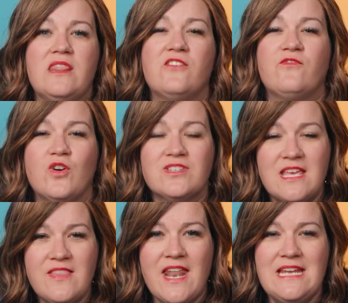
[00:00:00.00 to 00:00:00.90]
The first
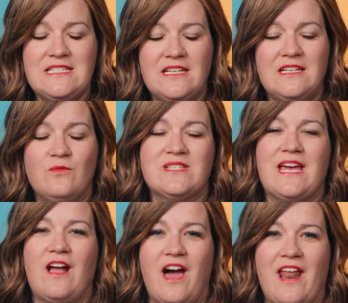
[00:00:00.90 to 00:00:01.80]
thing that I did was
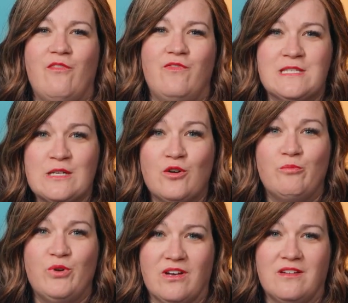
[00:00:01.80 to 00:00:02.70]
I got a physical
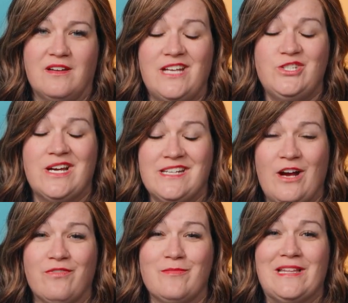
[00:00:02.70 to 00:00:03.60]
book. I checked it
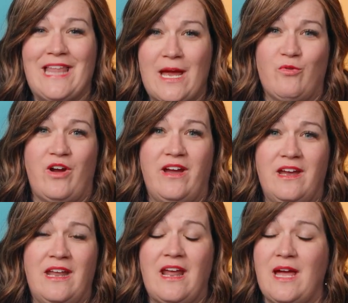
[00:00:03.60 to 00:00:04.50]
out from the library
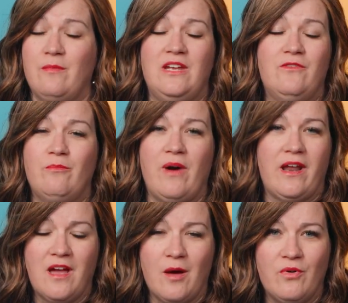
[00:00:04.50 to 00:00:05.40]
and I even bought
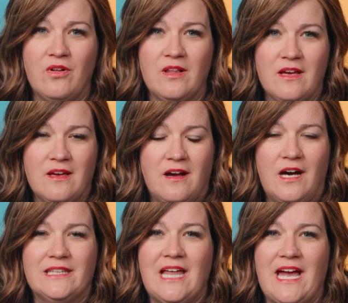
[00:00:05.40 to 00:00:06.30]
a couple
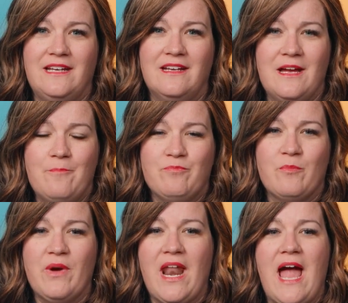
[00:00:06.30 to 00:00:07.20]
online.
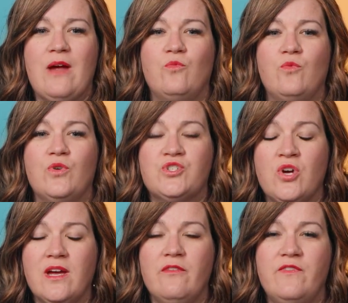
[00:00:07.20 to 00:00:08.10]
But I
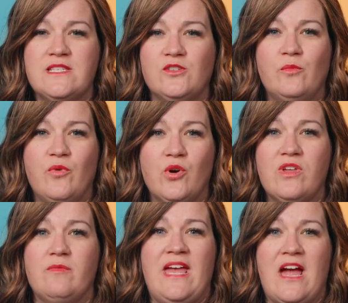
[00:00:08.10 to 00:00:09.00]
took a physical book
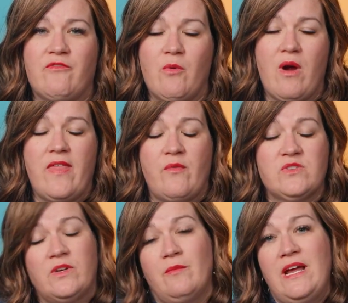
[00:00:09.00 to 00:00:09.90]
with me everywhere. That was
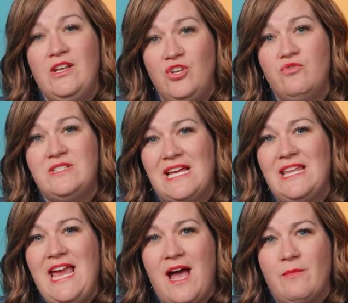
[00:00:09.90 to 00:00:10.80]
one of my new
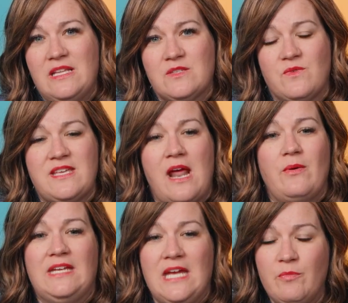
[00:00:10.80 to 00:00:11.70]
daily habits, was that I
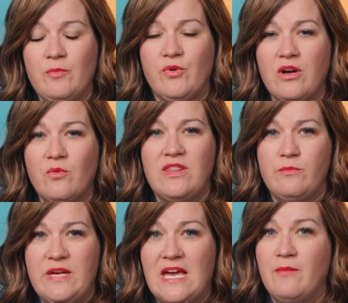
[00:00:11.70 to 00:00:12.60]
would keep a book with
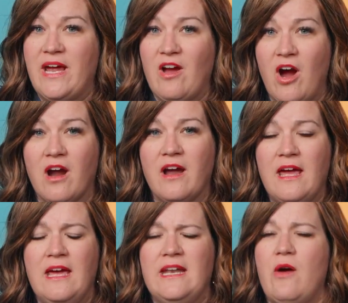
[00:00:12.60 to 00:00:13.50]
me in my car.
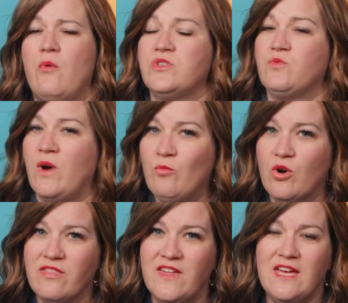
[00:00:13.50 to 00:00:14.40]
Now, it was one
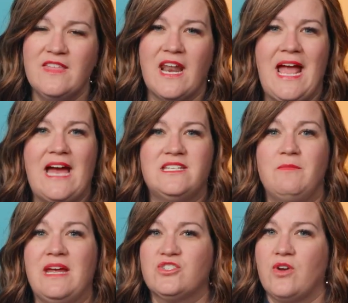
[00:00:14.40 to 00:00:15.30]
more thing that I had to
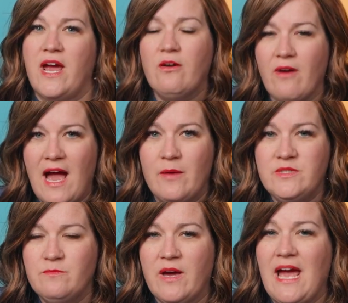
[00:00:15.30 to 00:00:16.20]
make sure I
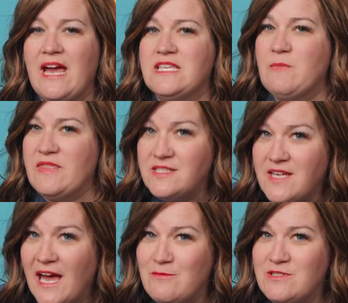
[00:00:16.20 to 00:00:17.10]
grabbed, but I spend the
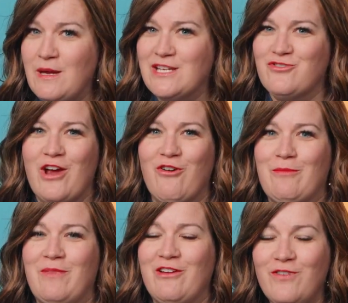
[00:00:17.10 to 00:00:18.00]
time to make sure I
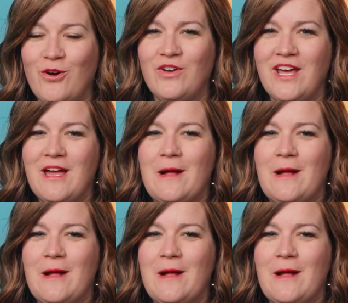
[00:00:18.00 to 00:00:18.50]
grab my phone.